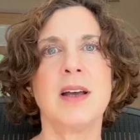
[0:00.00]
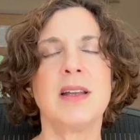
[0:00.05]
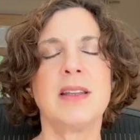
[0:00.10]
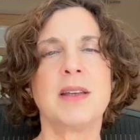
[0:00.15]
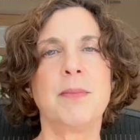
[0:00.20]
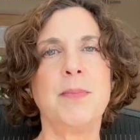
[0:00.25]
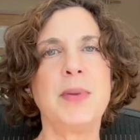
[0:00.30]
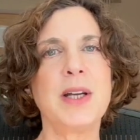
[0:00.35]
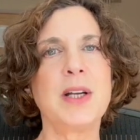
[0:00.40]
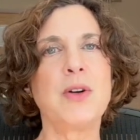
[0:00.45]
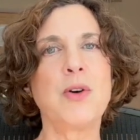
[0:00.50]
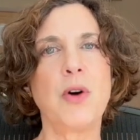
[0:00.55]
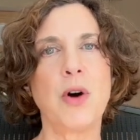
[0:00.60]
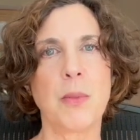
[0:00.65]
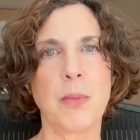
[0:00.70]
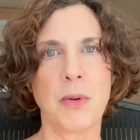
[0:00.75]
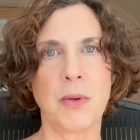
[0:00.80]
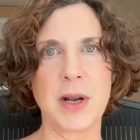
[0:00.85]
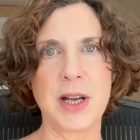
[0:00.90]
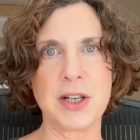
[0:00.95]
The big
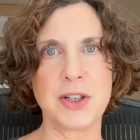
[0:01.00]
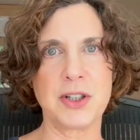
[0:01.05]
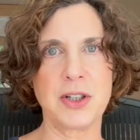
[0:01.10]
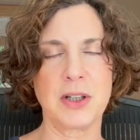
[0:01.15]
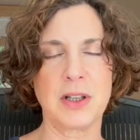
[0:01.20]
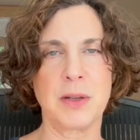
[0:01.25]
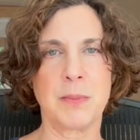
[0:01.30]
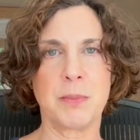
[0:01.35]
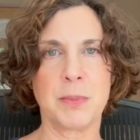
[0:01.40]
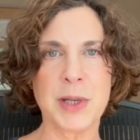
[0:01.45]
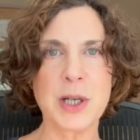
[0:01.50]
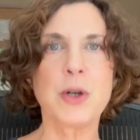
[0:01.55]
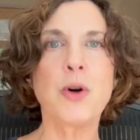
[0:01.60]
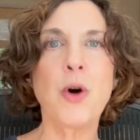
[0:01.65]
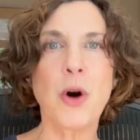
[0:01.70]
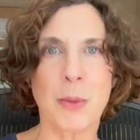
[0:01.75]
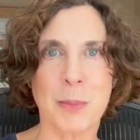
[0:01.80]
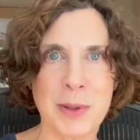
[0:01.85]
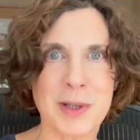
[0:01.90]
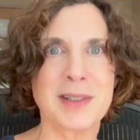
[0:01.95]

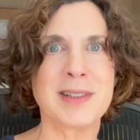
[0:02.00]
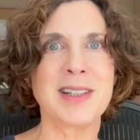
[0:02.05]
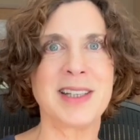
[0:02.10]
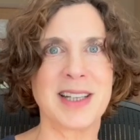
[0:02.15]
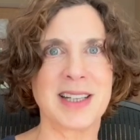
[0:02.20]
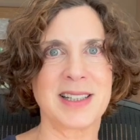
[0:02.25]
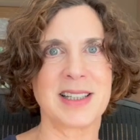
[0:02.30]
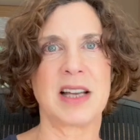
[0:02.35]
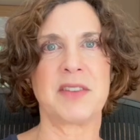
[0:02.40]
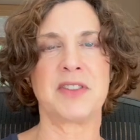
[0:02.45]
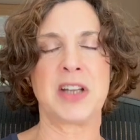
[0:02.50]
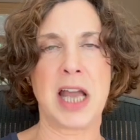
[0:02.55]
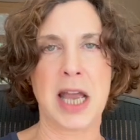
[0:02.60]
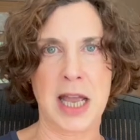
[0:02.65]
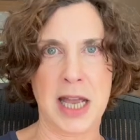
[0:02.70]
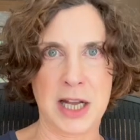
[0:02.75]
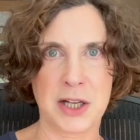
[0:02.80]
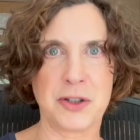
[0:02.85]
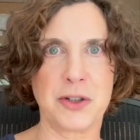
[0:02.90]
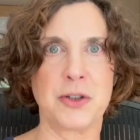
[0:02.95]
corporate clinics have to
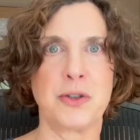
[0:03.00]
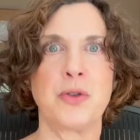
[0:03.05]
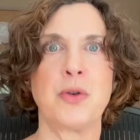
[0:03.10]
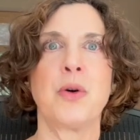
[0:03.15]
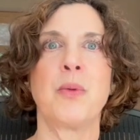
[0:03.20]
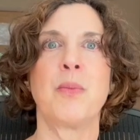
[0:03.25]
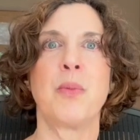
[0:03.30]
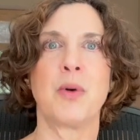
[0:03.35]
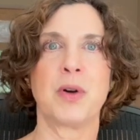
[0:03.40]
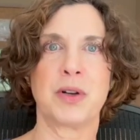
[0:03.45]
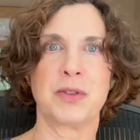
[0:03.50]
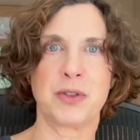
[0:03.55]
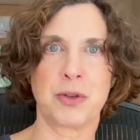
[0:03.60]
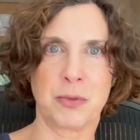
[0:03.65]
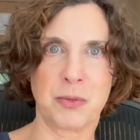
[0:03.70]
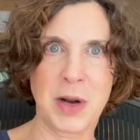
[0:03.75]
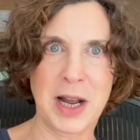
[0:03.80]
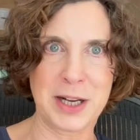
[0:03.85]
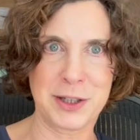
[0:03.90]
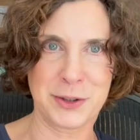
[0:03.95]
answer to a board of
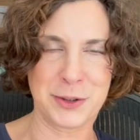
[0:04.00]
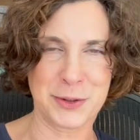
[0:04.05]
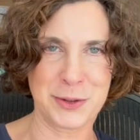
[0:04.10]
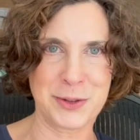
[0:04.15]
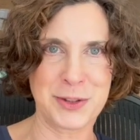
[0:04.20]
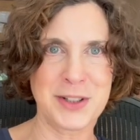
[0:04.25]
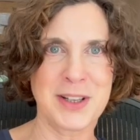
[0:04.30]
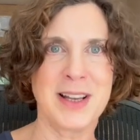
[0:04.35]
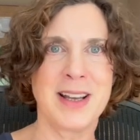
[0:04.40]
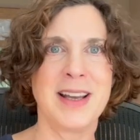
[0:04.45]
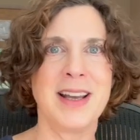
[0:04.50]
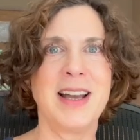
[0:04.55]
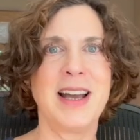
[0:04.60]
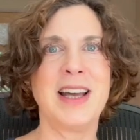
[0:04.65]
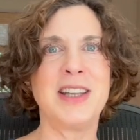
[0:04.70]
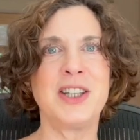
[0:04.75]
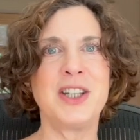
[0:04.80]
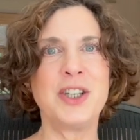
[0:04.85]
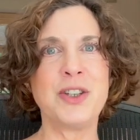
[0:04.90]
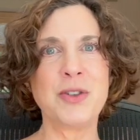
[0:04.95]
directors,
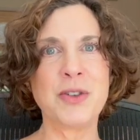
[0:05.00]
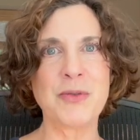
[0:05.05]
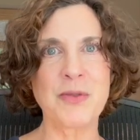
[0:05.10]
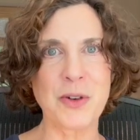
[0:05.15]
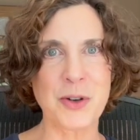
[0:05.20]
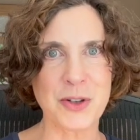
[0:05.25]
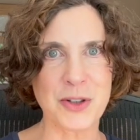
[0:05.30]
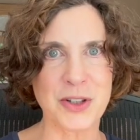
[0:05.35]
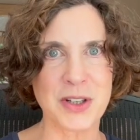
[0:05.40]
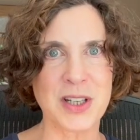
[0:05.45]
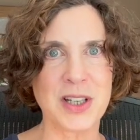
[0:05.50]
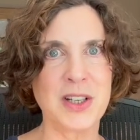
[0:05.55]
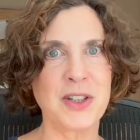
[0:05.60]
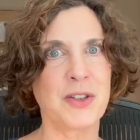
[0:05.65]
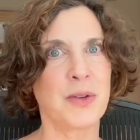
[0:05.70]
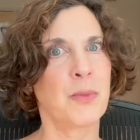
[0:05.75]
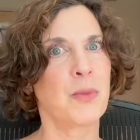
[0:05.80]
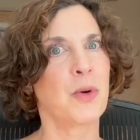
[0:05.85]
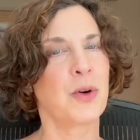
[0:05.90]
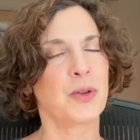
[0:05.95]
and the
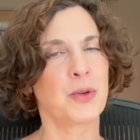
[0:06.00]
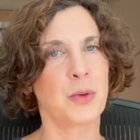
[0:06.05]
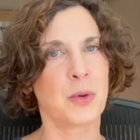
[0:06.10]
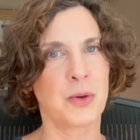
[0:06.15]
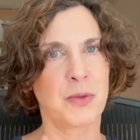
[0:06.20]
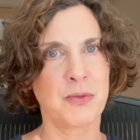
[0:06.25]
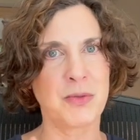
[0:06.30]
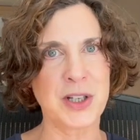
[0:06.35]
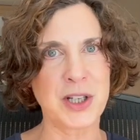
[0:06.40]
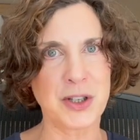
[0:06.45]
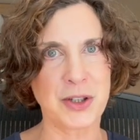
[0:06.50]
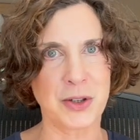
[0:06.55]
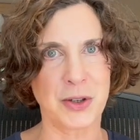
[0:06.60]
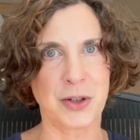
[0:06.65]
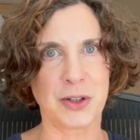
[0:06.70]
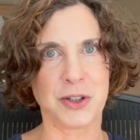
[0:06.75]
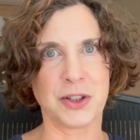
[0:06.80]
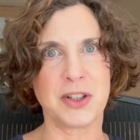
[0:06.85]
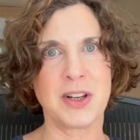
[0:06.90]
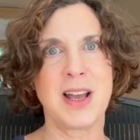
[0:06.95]
universities are more toward
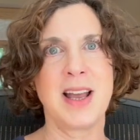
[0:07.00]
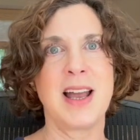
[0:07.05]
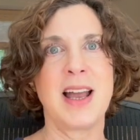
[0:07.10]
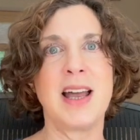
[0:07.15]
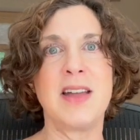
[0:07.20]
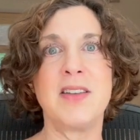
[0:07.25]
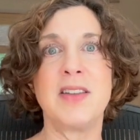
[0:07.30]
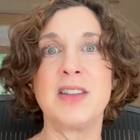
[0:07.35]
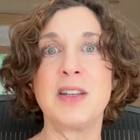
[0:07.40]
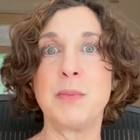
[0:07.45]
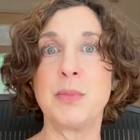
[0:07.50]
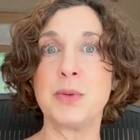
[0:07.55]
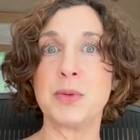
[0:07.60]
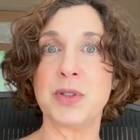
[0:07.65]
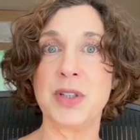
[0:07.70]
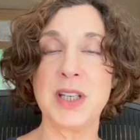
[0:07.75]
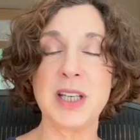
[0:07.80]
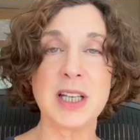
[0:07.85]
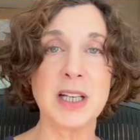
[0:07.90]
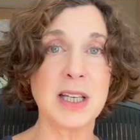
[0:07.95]
research, and then the
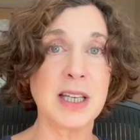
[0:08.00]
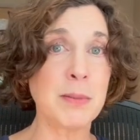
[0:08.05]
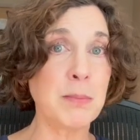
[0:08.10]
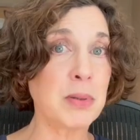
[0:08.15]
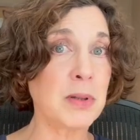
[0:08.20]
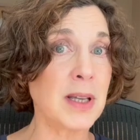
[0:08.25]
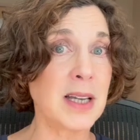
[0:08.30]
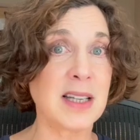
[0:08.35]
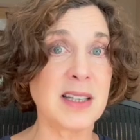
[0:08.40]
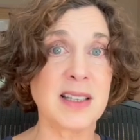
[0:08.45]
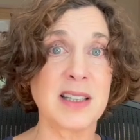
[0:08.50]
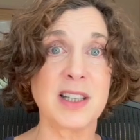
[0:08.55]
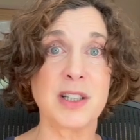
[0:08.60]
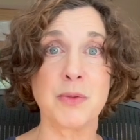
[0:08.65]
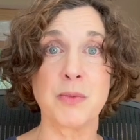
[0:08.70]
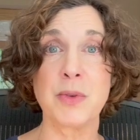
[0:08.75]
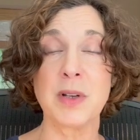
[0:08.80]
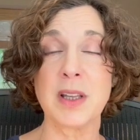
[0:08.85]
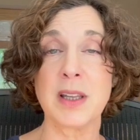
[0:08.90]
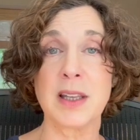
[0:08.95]
boutique
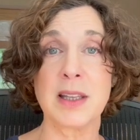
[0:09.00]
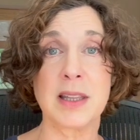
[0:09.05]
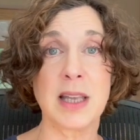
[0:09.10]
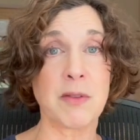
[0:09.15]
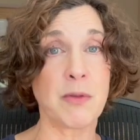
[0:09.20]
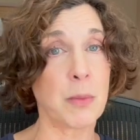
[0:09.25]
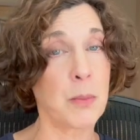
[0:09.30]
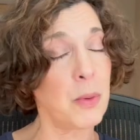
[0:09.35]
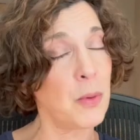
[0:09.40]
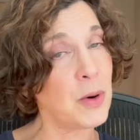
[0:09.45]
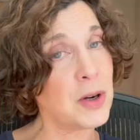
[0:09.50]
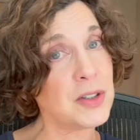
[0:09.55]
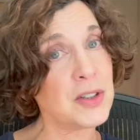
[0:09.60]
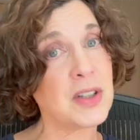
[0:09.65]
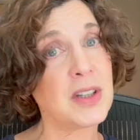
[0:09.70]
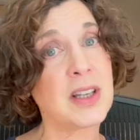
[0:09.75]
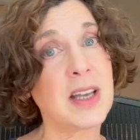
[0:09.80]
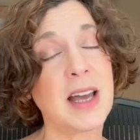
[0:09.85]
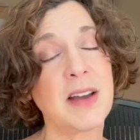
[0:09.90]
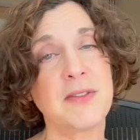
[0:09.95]
places really they report
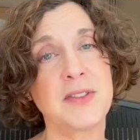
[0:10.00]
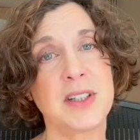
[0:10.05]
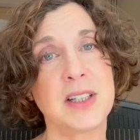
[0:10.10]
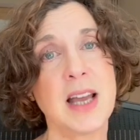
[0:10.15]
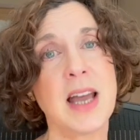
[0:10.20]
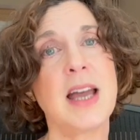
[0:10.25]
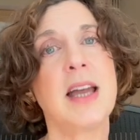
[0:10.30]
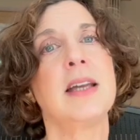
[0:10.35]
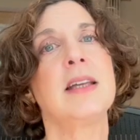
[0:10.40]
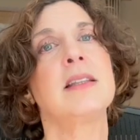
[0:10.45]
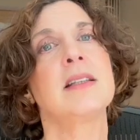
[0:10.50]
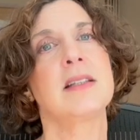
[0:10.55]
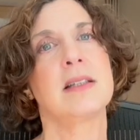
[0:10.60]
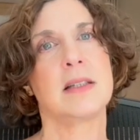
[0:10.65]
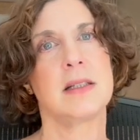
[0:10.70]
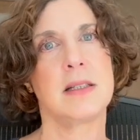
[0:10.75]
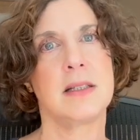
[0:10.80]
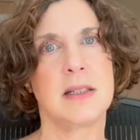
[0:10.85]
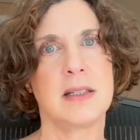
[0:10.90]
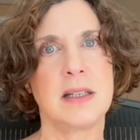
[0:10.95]
to the FDA and the
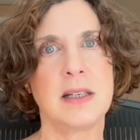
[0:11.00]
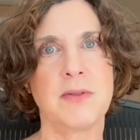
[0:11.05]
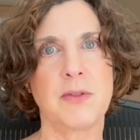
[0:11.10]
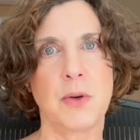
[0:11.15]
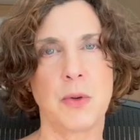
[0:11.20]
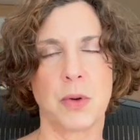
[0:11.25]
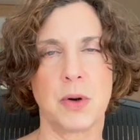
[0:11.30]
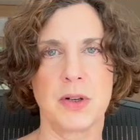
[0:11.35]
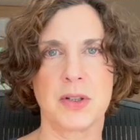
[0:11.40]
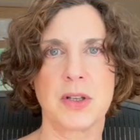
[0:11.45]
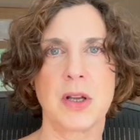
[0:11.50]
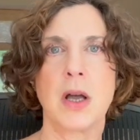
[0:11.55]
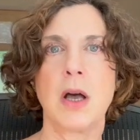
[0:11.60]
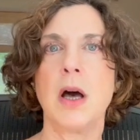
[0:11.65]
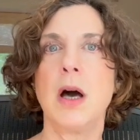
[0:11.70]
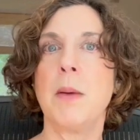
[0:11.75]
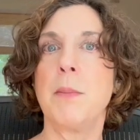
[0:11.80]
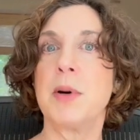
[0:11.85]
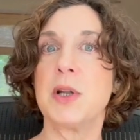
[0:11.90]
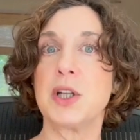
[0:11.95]
CDC, of course,
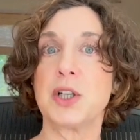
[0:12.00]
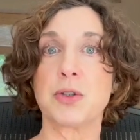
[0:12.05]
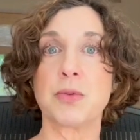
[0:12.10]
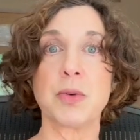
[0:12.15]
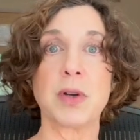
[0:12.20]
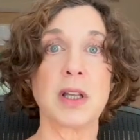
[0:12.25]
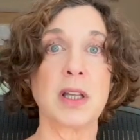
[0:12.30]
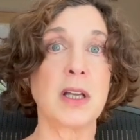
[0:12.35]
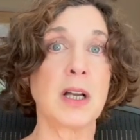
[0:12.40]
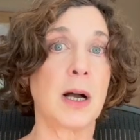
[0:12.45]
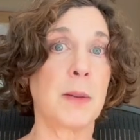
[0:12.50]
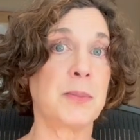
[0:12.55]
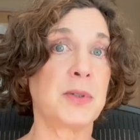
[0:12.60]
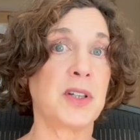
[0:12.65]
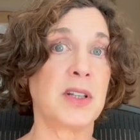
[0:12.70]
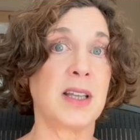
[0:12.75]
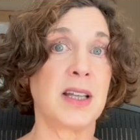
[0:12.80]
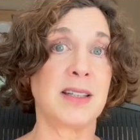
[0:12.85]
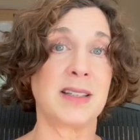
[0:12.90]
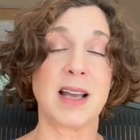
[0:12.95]
but it's really up
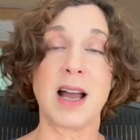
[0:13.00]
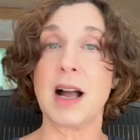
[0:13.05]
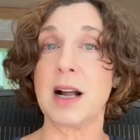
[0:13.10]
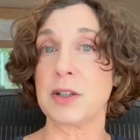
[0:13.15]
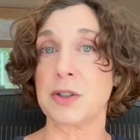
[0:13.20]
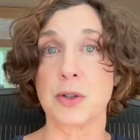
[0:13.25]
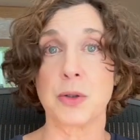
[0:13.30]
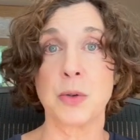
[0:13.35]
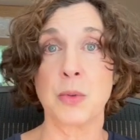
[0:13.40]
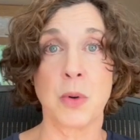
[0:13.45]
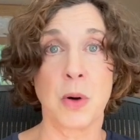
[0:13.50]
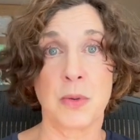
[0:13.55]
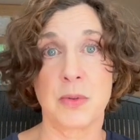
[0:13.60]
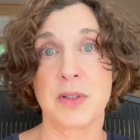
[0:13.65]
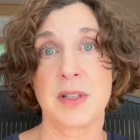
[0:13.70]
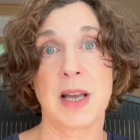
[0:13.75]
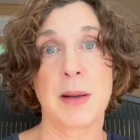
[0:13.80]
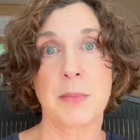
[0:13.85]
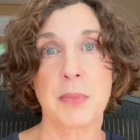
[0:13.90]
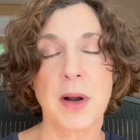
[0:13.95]
to the doctor who
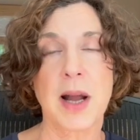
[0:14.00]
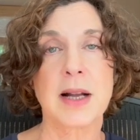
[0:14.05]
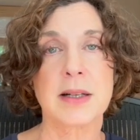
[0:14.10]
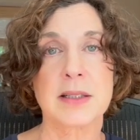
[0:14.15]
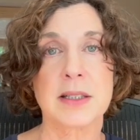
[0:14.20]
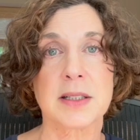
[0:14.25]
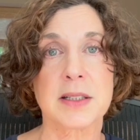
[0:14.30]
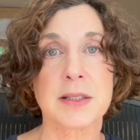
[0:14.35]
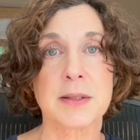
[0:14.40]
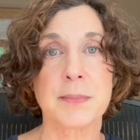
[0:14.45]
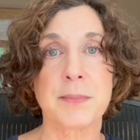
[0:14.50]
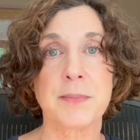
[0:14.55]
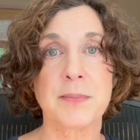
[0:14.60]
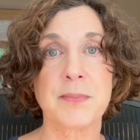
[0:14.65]
owns that practice.